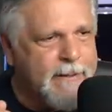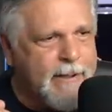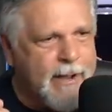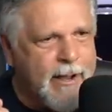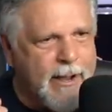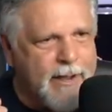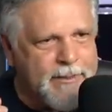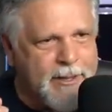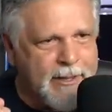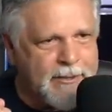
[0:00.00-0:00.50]

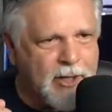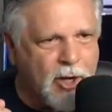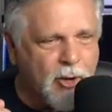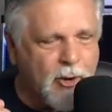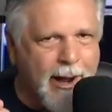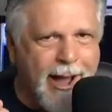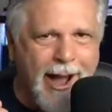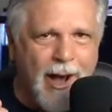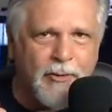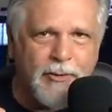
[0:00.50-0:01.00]
that
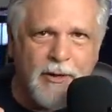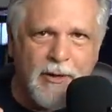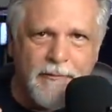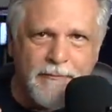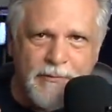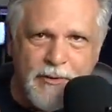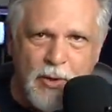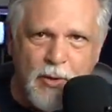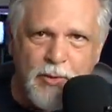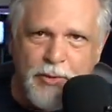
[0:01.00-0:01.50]
are out of
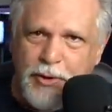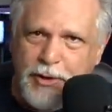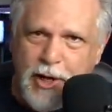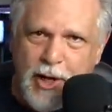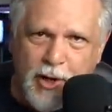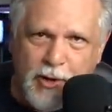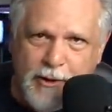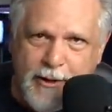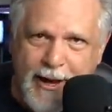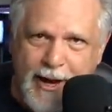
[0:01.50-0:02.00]
view. They're not
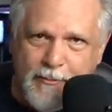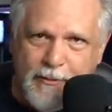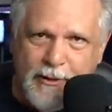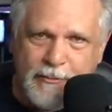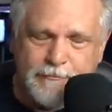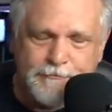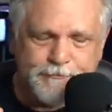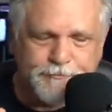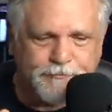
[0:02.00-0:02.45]
on camera.